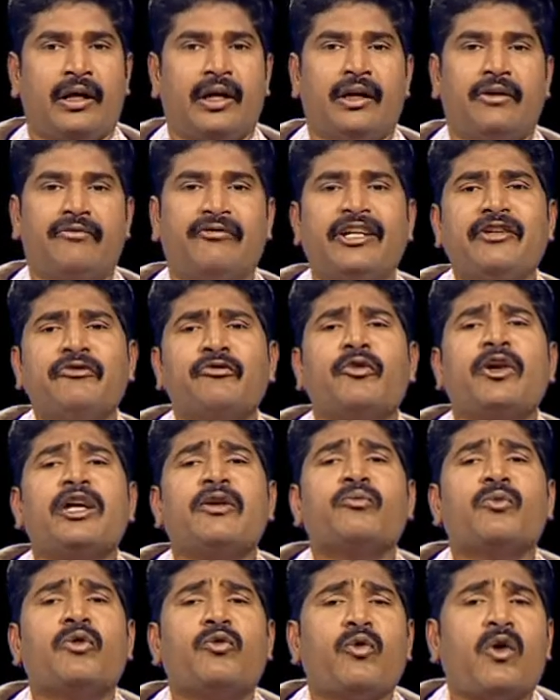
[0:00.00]
When we
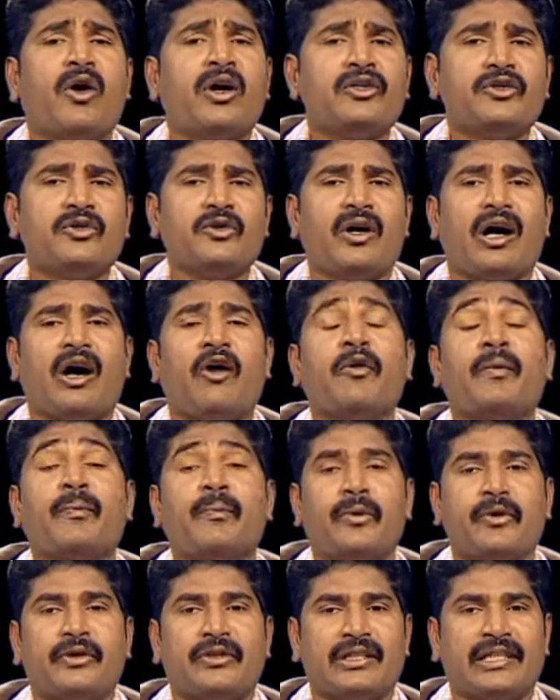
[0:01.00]
move on to
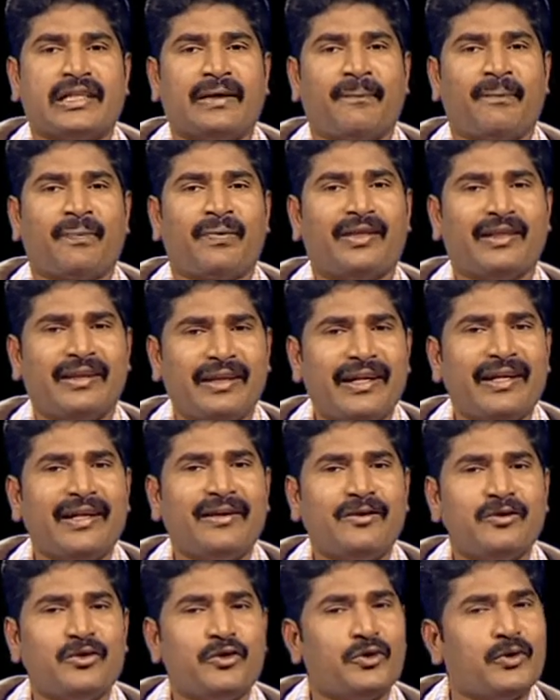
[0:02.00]
output, there are
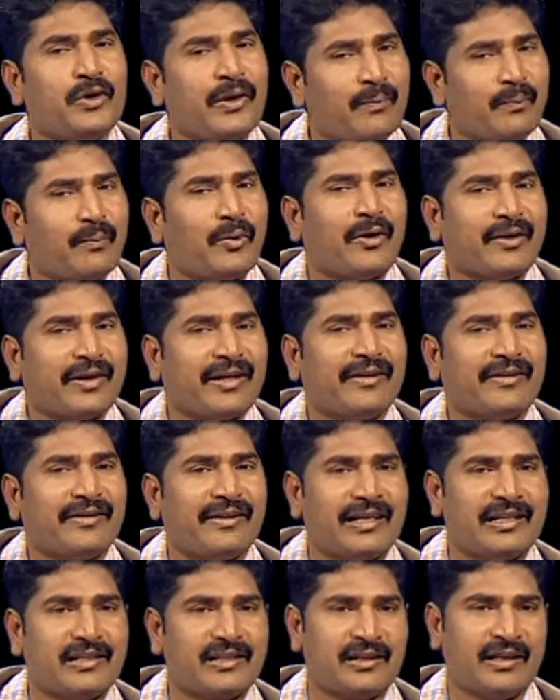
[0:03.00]
two important
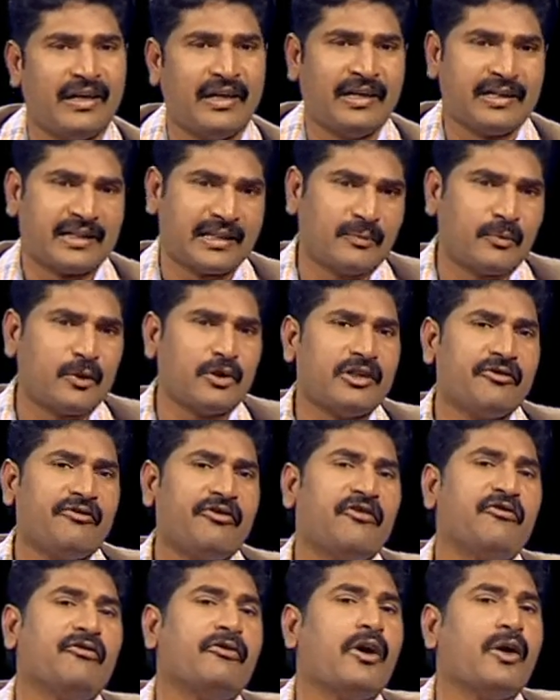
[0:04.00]
things. Suppose if you
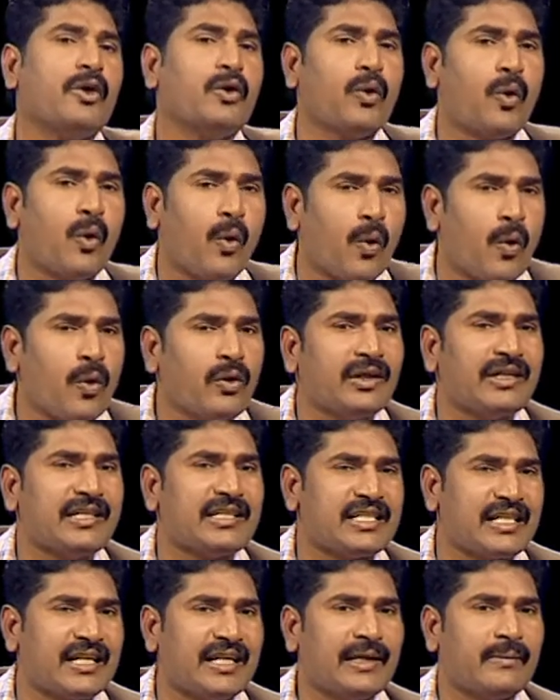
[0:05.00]
follow all
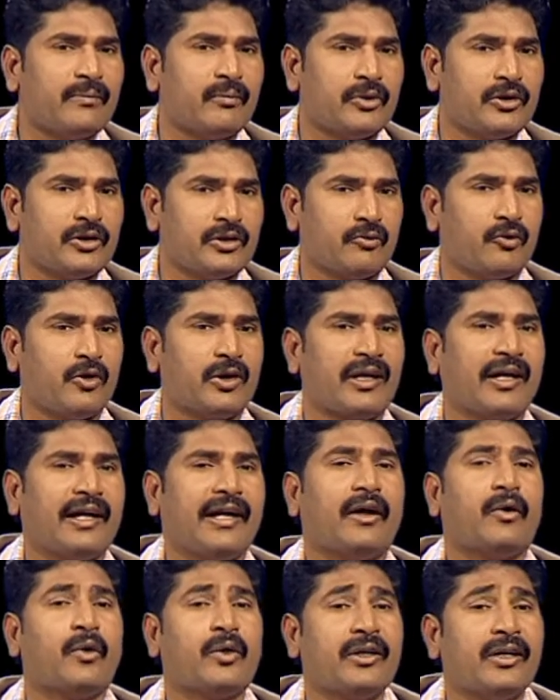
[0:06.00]
these inputs, what I
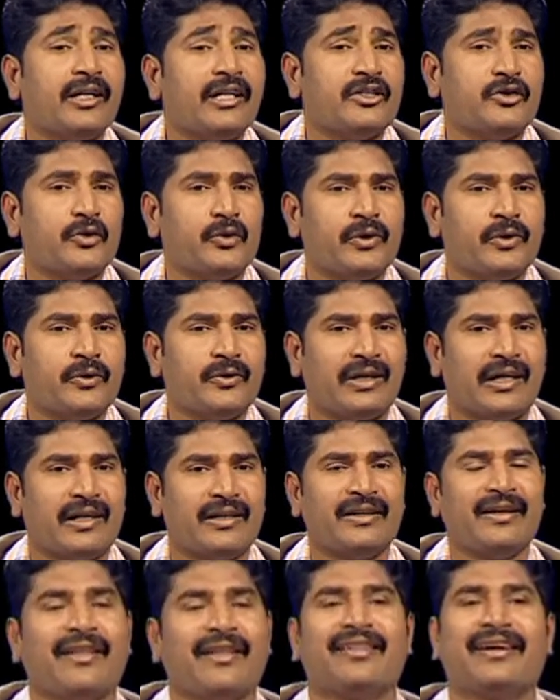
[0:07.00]
already told you that,
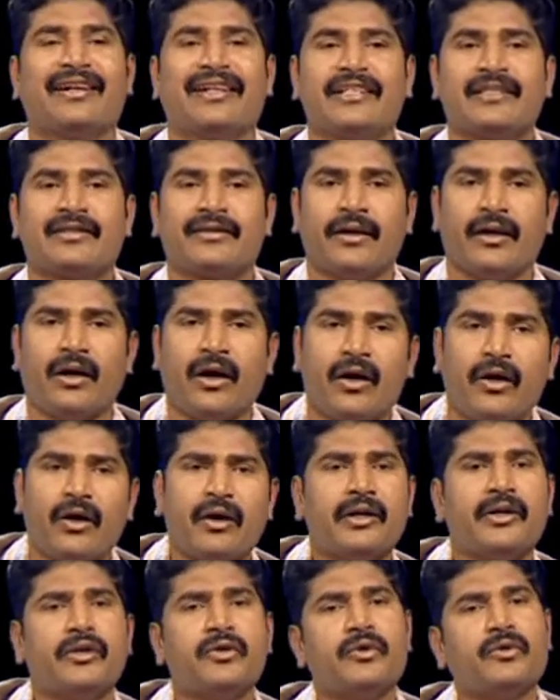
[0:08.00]
that is
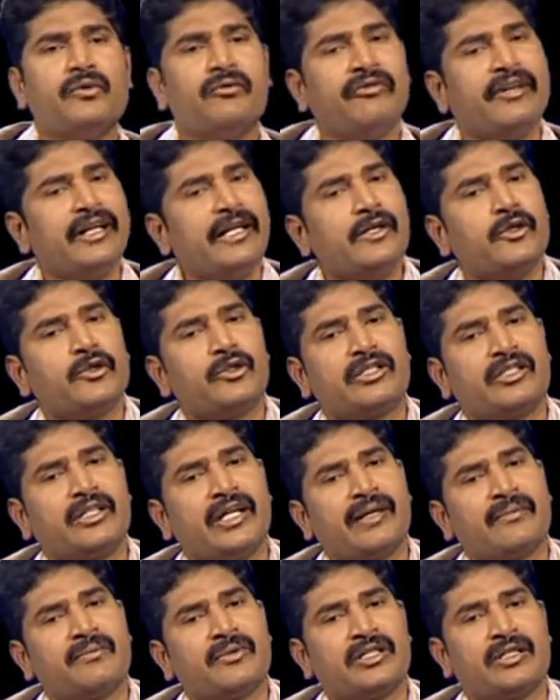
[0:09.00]
audio, video
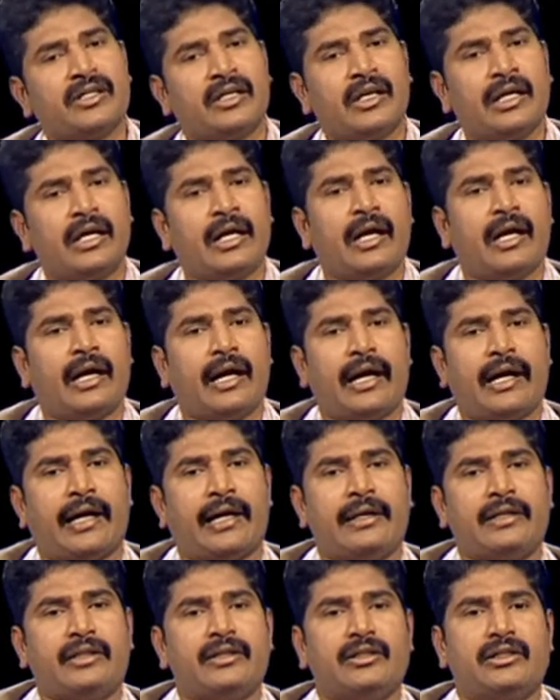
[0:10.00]
tapes,
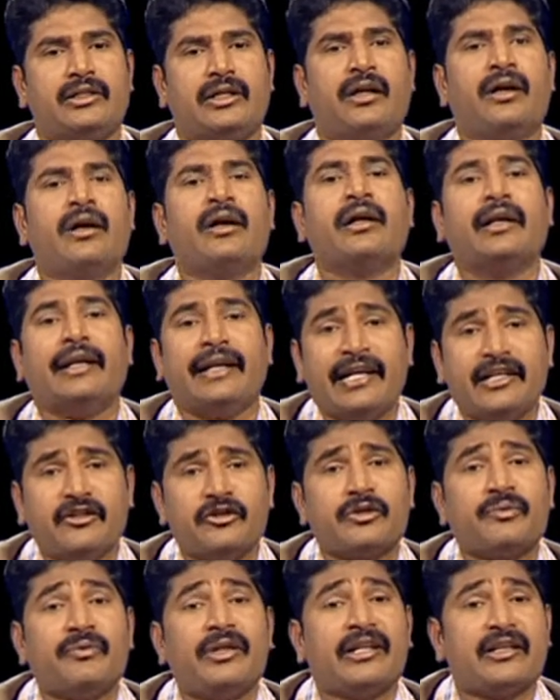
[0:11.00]
and native
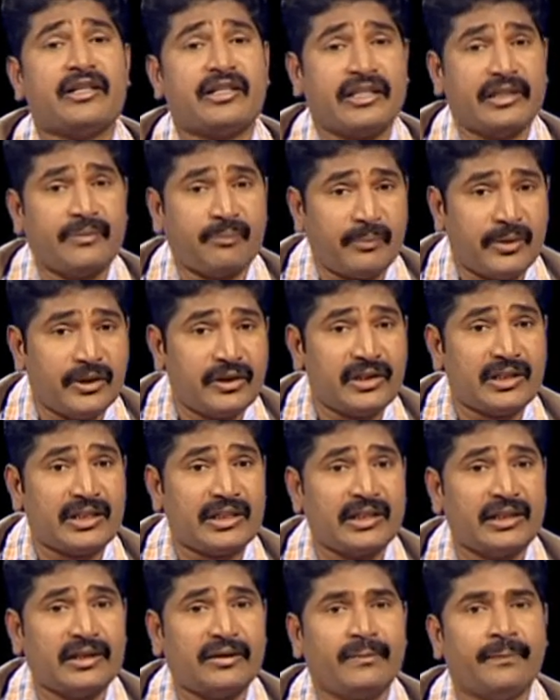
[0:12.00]
speakers in
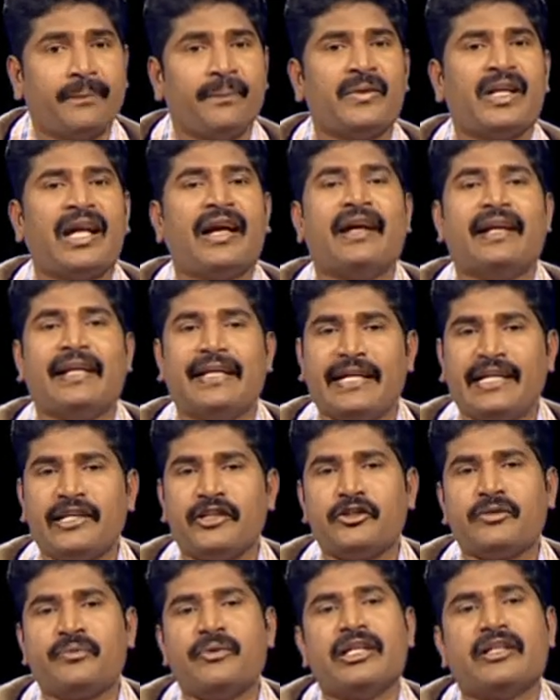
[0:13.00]
person,
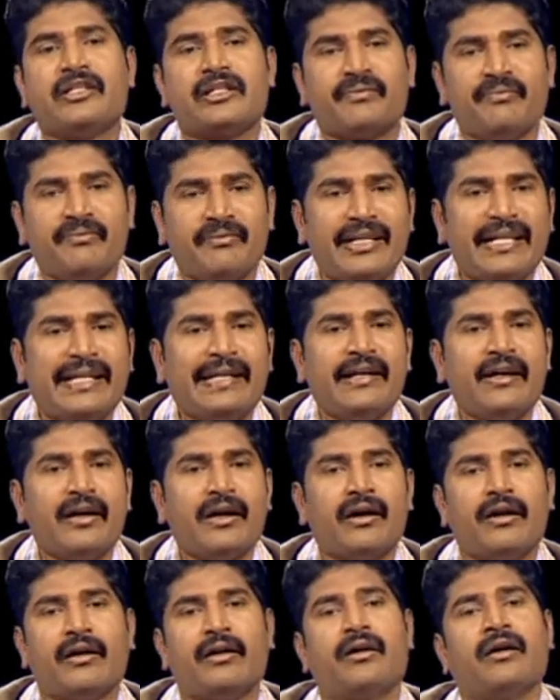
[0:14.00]
native speakers
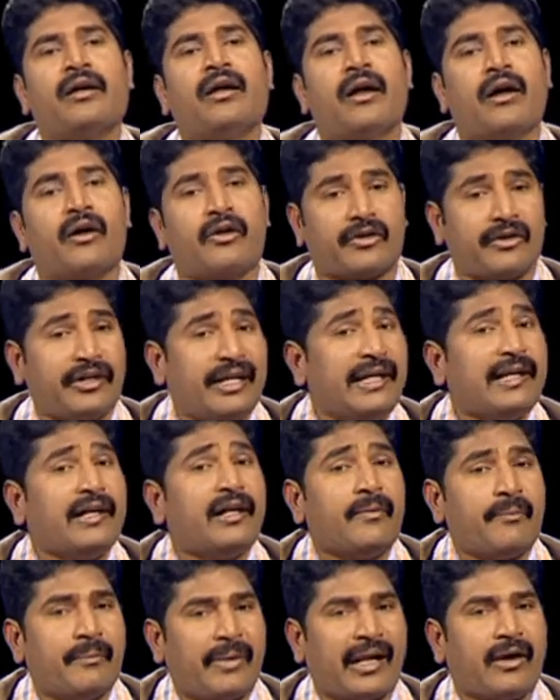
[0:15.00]
media, reading
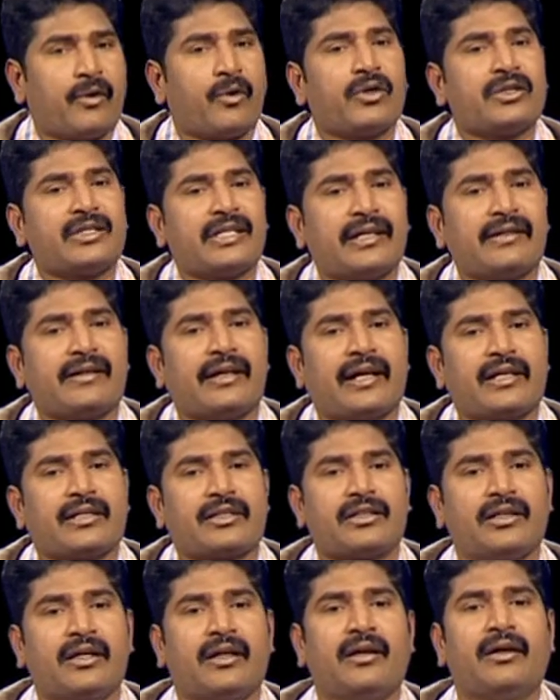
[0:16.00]
and pedagogic
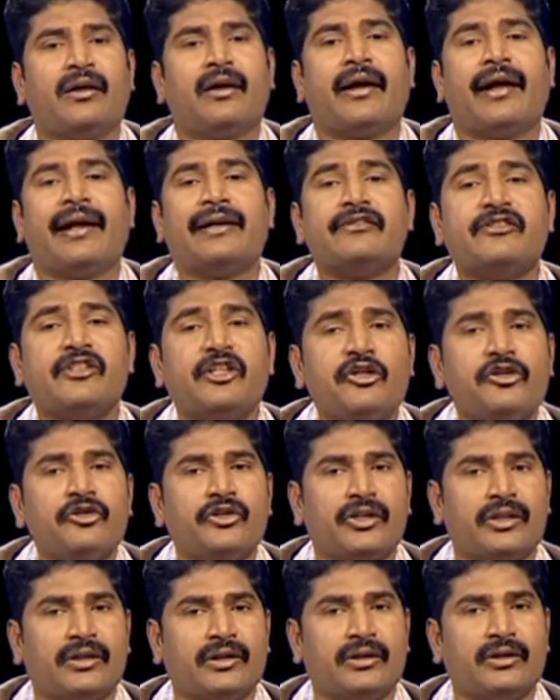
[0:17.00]
text, and
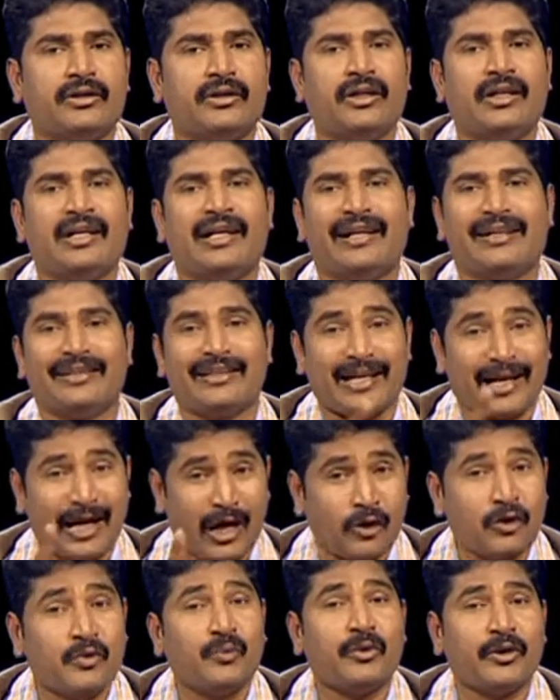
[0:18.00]
teacher, and the
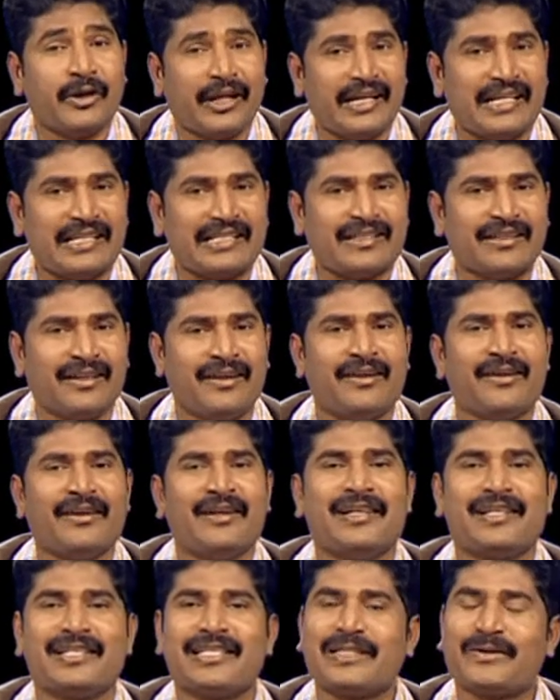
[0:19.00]
output is uh,
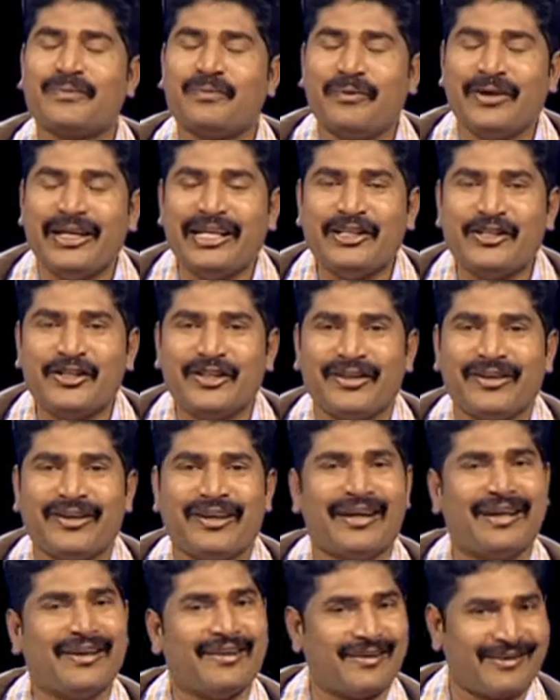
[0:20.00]
speech
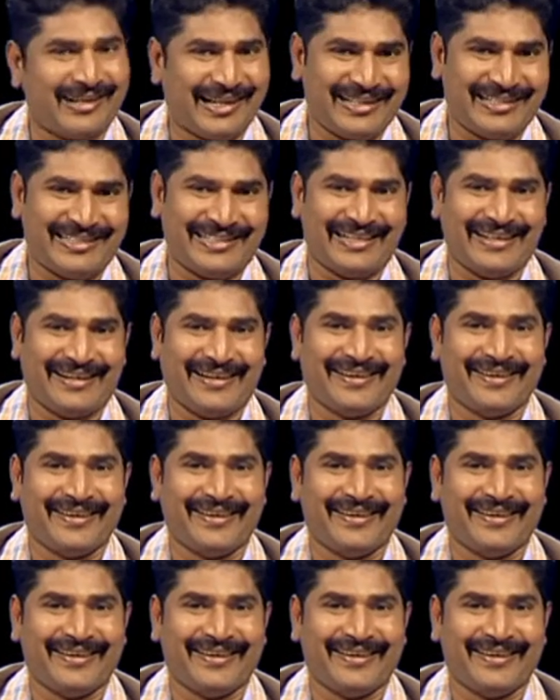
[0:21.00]
and writing,